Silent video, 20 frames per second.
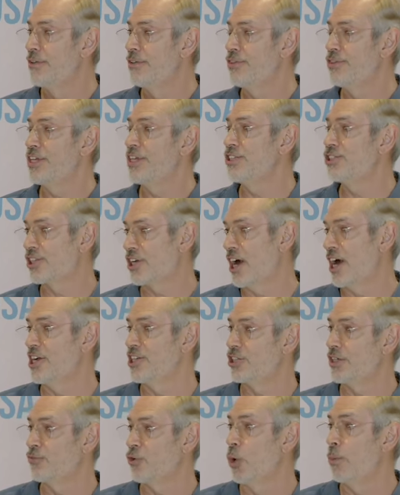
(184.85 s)
these
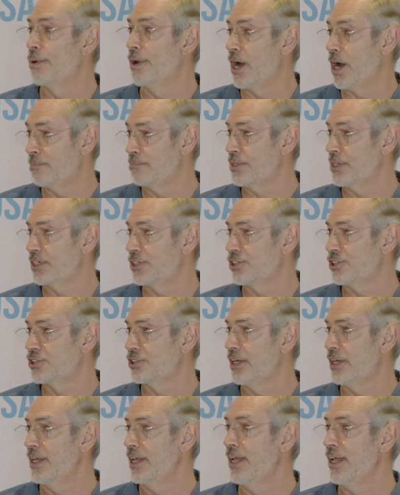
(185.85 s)
kinds of open optics
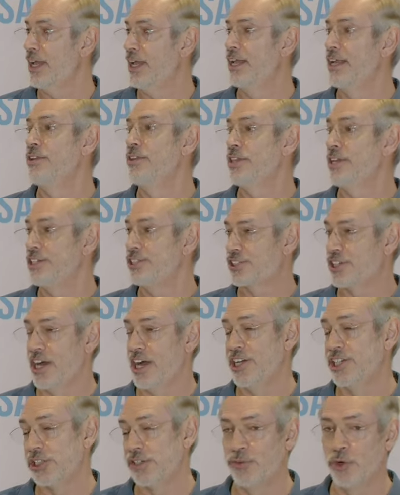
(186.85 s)
in these
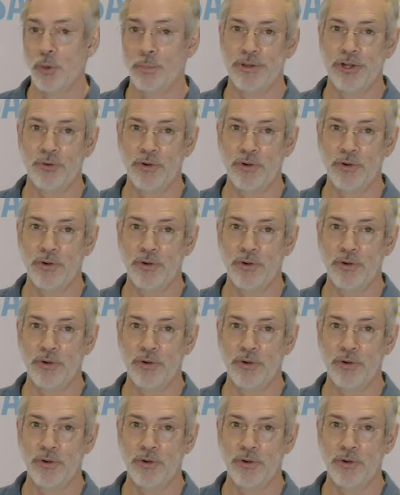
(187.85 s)
kinds of open